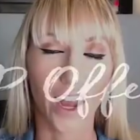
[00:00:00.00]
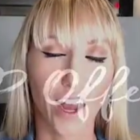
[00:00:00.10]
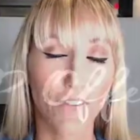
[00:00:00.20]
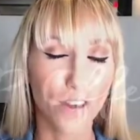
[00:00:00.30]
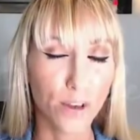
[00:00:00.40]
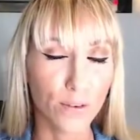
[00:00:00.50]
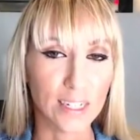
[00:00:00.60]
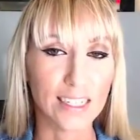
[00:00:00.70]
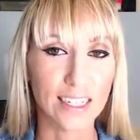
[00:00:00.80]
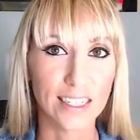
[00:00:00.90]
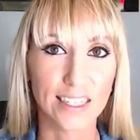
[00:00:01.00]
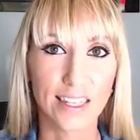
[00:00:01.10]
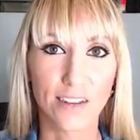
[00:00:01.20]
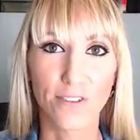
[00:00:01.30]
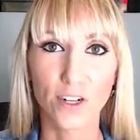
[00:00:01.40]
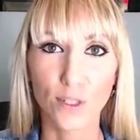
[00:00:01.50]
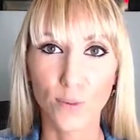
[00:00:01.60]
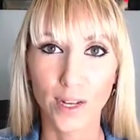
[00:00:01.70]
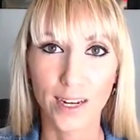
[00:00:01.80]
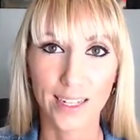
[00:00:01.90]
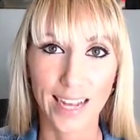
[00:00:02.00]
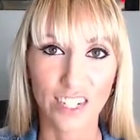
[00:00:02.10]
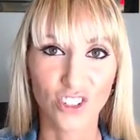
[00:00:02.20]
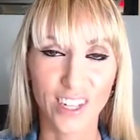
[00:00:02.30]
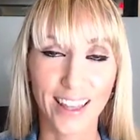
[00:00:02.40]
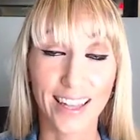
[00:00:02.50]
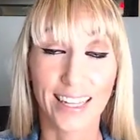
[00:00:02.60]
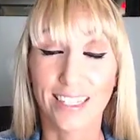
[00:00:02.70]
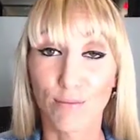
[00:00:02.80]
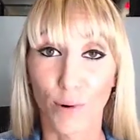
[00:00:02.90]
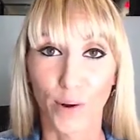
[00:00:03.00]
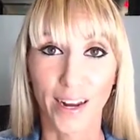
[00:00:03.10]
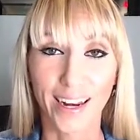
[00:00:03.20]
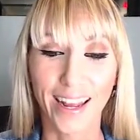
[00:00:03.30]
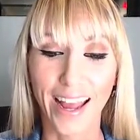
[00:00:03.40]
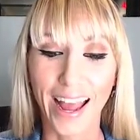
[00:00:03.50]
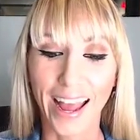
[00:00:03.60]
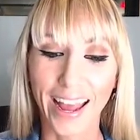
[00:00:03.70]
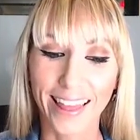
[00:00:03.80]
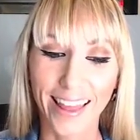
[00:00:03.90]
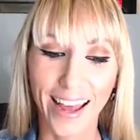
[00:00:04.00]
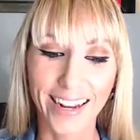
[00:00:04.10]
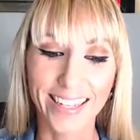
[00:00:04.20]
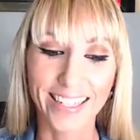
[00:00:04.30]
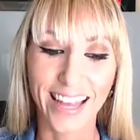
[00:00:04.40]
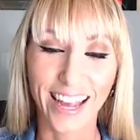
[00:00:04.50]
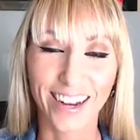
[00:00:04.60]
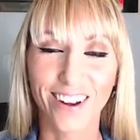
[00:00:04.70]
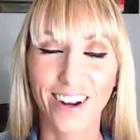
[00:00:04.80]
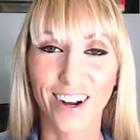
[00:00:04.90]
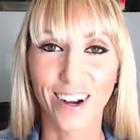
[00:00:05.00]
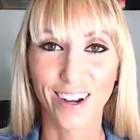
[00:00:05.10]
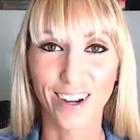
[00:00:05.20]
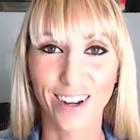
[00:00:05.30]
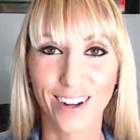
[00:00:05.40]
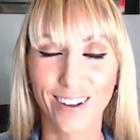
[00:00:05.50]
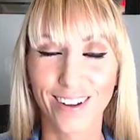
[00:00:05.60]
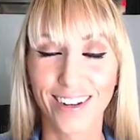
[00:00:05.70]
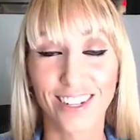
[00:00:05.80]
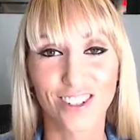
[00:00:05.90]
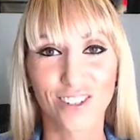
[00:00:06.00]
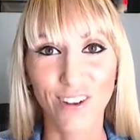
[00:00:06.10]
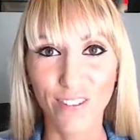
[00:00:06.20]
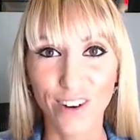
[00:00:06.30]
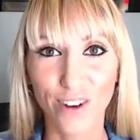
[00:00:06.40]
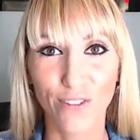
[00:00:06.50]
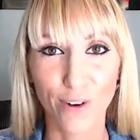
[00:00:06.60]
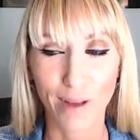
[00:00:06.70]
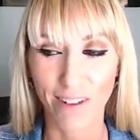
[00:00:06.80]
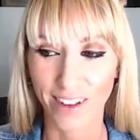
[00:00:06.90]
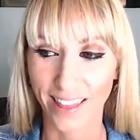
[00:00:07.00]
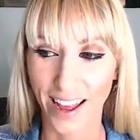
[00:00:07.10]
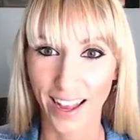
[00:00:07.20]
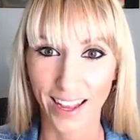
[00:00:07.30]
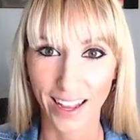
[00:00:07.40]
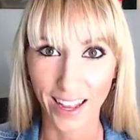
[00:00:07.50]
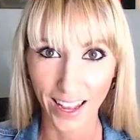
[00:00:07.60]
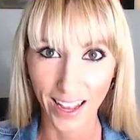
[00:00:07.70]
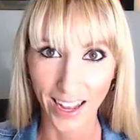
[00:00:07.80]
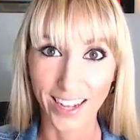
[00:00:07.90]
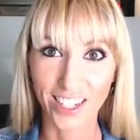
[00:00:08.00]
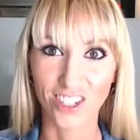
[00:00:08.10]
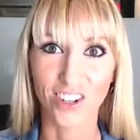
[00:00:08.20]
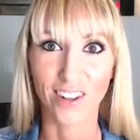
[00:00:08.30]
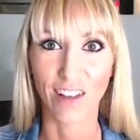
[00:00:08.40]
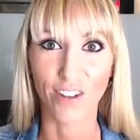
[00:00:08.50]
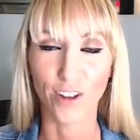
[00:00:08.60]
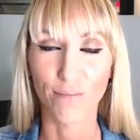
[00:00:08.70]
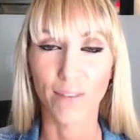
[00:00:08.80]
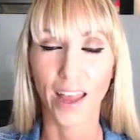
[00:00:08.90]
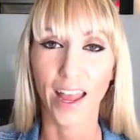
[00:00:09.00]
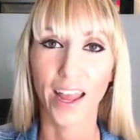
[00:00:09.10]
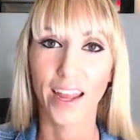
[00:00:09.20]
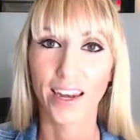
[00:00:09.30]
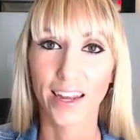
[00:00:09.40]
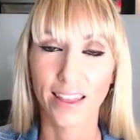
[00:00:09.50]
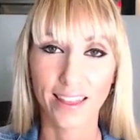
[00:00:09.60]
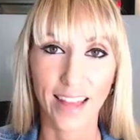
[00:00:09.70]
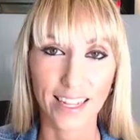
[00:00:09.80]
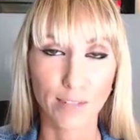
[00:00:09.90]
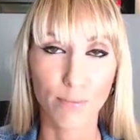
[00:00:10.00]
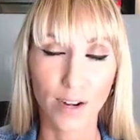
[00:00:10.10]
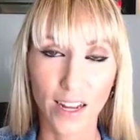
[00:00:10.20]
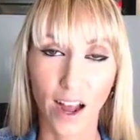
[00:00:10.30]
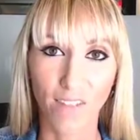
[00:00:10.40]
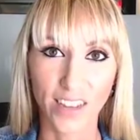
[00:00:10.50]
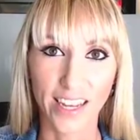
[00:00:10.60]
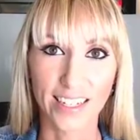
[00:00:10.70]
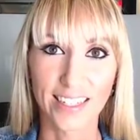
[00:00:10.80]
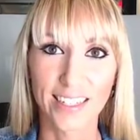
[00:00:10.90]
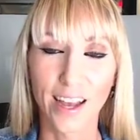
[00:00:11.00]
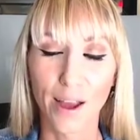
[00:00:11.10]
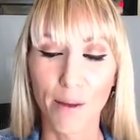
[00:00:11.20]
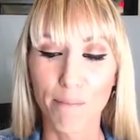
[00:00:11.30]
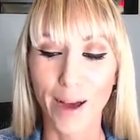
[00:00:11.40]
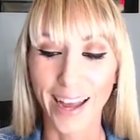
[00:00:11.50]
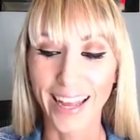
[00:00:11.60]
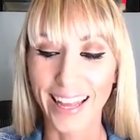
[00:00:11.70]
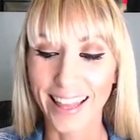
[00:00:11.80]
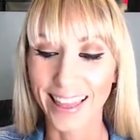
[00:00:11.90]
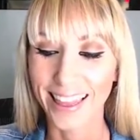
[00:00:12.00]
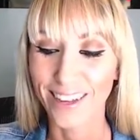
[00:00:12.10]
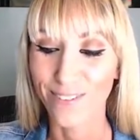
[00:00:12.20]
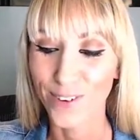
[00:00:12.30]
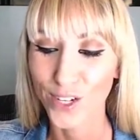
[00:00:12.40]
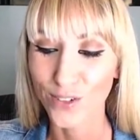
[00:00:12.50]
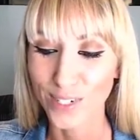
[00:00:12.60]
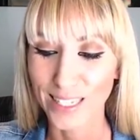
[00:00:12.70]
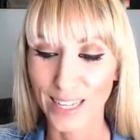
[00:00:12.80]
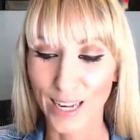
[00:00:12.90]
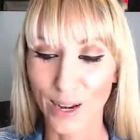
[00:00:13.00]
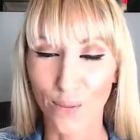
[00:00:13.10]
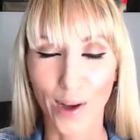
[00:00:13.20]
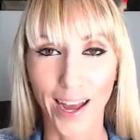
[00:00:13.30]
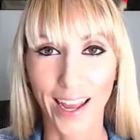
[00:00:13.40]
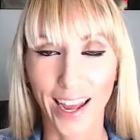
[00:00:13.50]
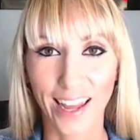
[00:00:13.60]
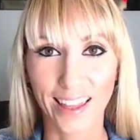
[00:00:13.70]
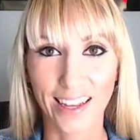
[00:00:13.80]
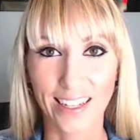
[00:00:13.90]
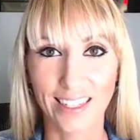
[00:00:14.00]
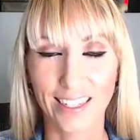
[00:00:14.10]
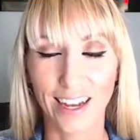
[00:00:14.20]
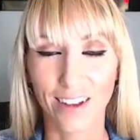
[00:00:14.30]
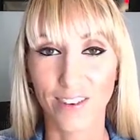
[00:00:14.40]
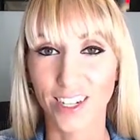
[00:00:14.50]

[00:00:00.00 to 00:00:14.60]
a few reasons. The first one is actually the least important, and that is that you're going to earn additional revenue from having that additional level. And that's pretty obvious. But the real reason why I think it's a very